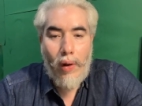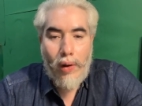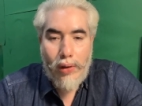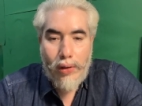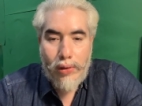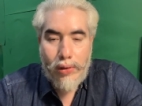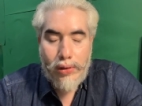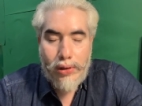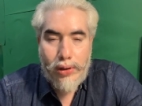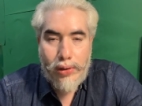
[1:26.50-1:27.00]
all
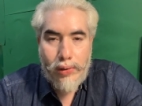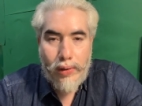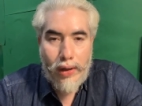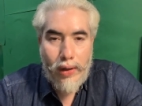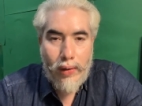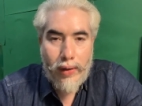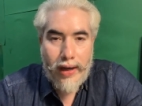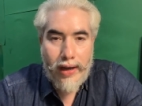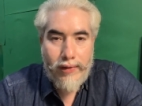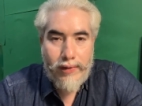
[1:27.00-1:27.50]
those who
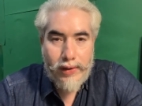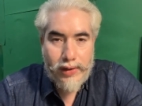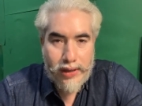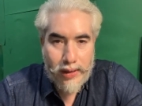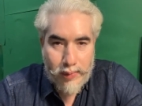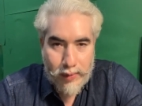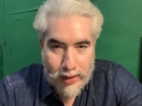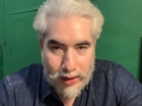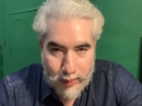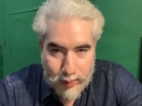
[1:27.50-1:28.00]
are looking for
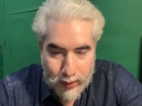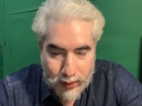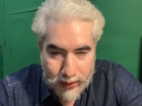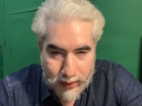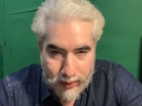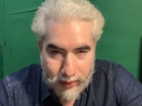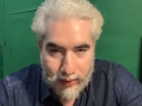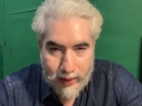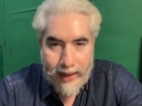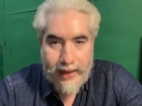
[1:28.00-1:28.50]

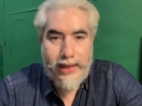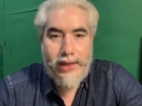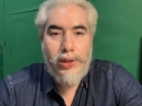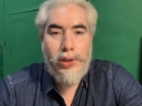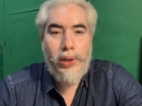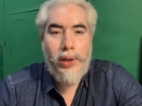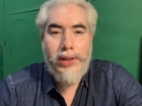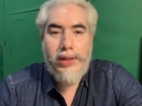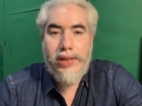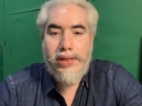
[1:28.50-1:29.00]
subscription they can
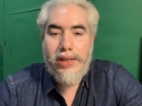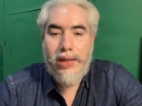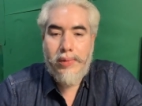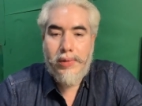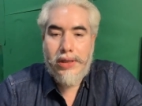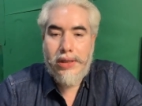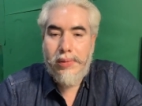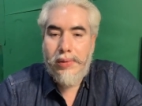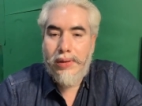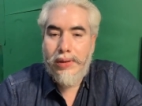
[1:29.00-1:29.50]
join the
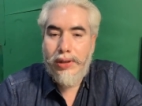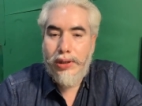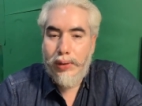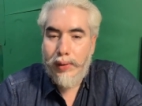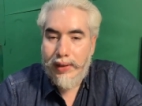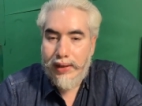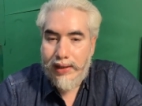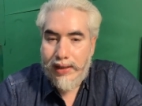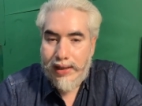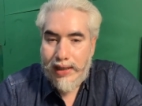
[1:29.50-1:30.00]
subscription
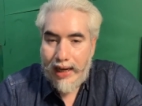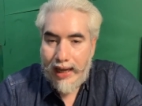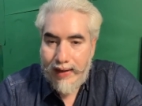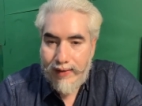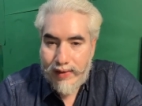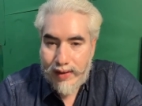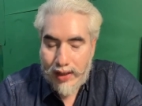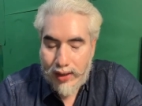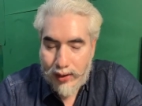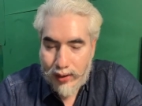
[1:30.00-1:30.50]
during this
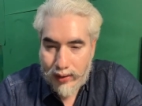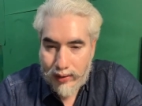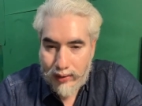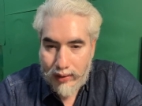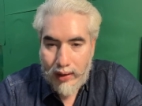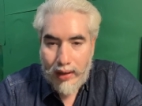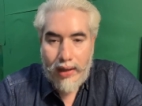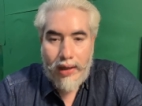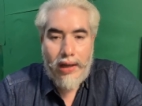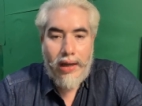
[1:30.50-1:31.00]
live session
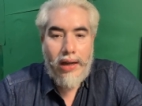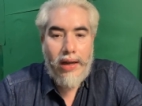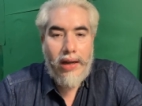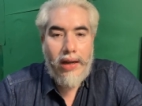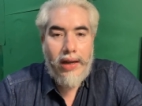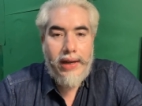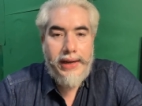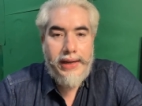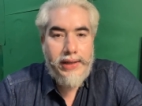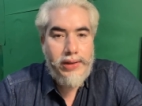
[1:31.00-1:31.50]

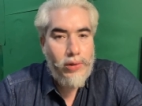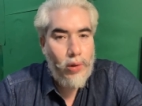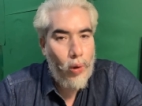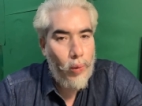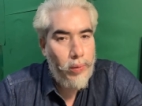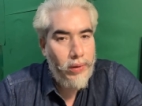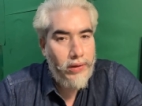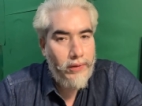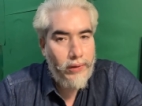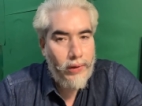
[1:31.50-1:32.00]
uh, it is
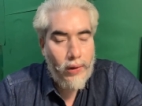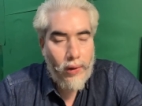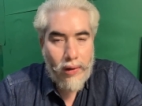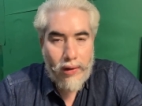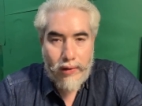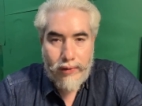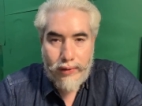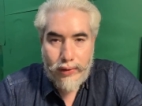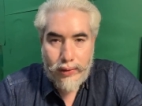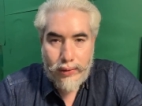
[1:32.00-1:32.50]
open for
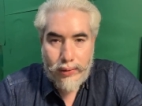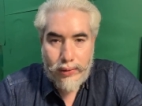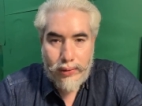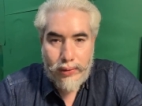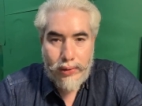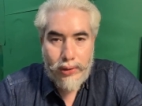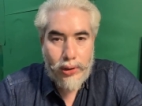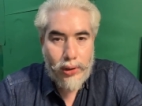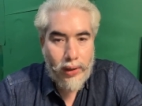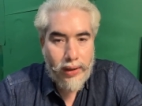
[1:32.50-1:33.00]
all of you
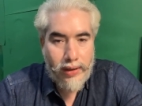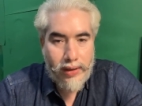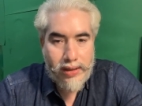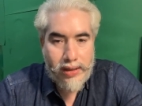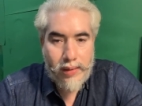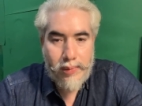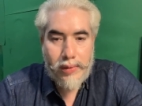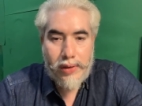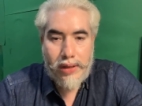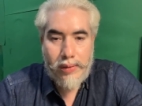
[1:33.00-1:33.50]
to join the
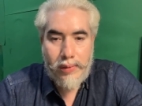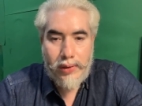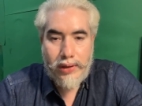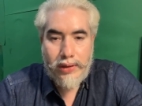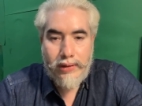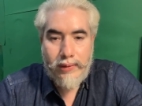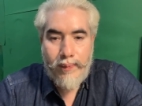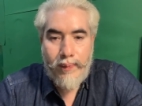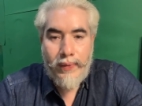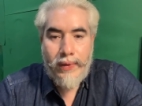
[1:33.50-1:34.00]

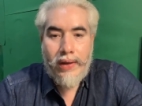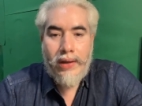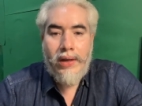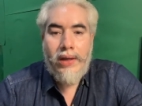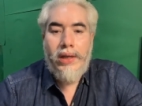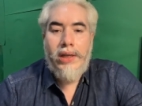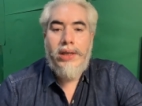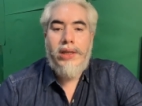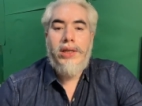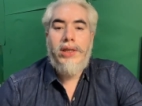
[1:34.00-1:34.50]
subscription
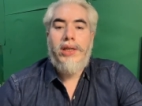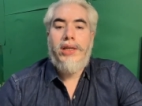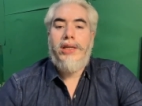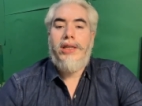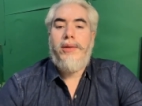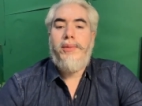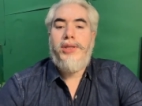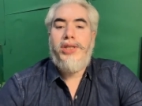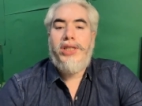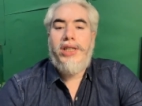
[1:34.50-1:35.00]

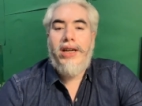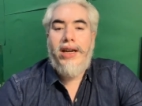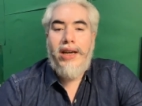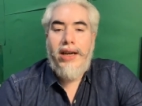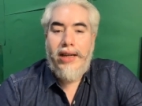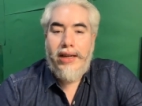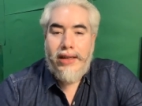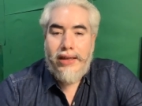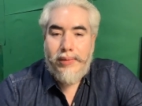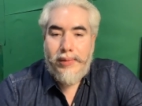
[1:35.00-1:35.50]

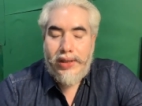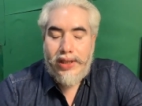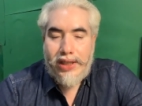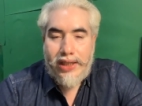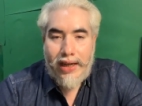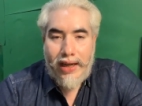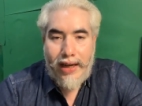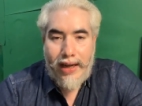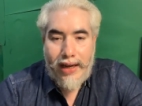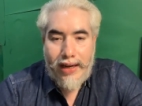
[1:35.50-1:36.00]
namaskar
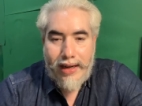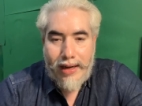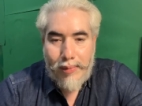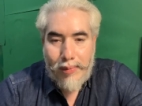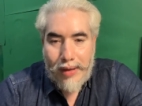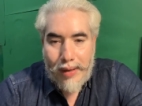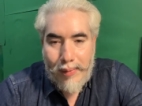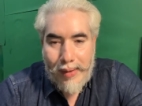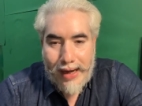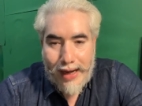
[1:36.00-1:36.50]
namaskar
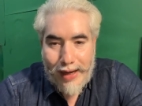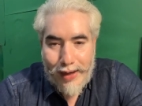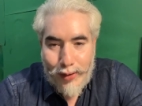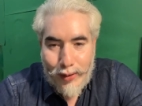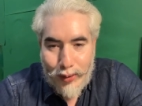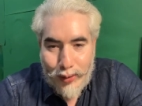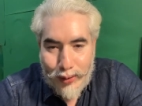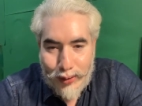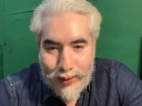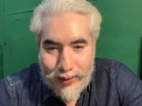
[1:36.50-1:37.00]
namma
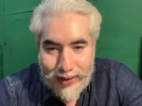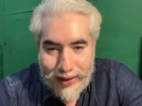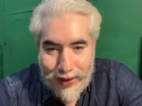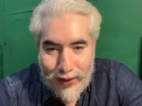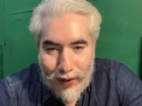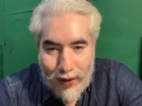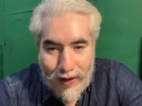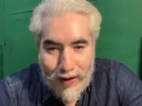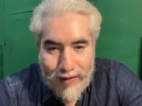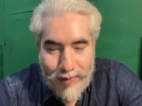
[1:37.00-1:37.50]
bengaluru
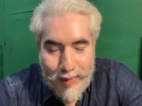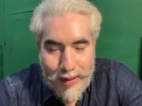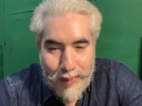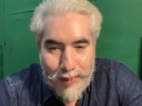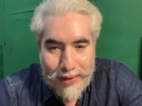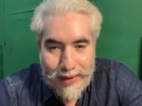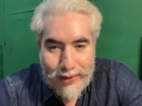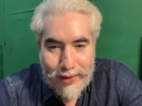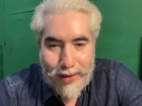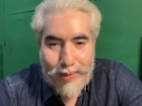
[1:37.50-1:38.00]
a lot of
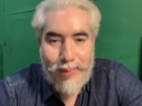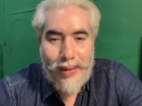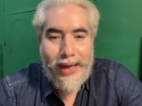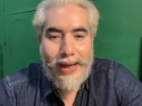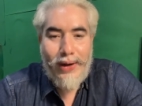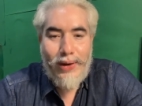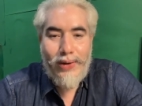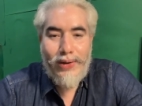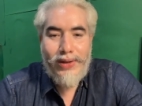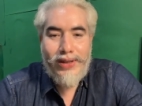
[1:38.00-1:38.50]
people from
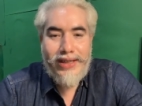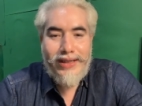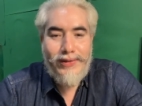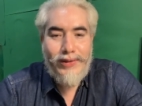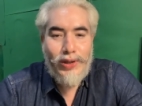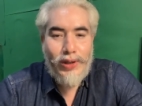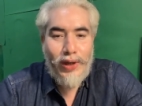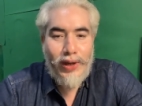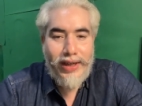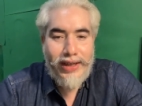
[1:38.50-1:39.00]
bangalore
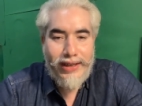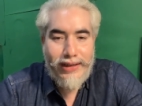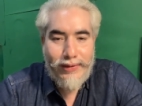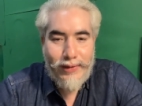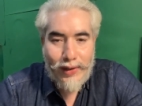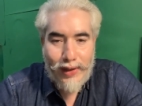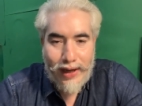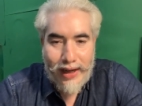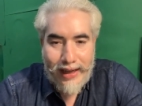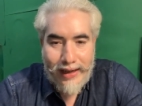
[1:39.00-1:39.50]
have joined in
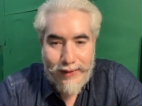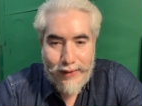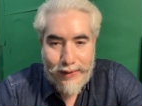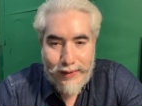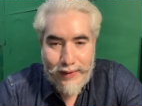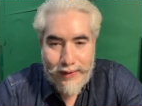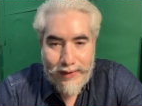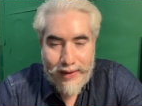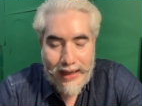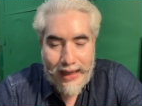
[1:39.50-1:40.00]
for the live
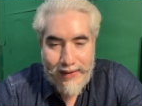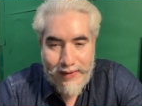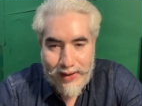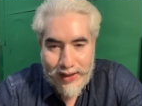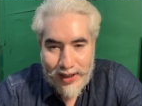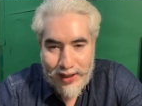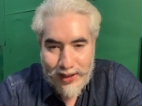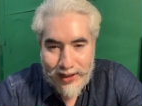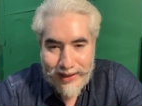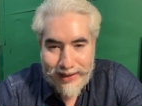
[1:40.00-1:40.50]
of live
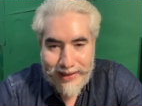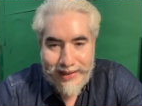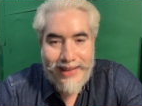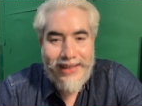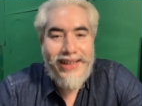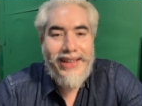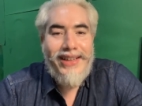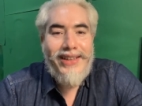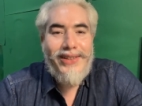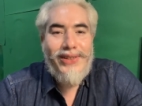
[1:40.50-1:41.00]
session
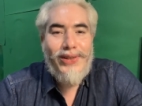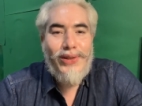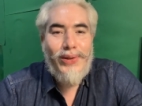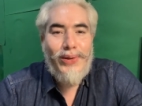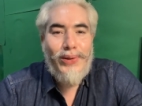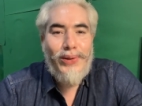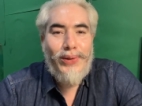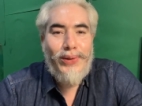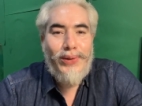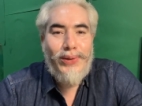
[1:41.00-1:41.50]

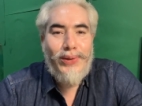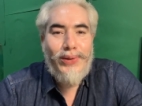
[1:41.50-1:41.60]
so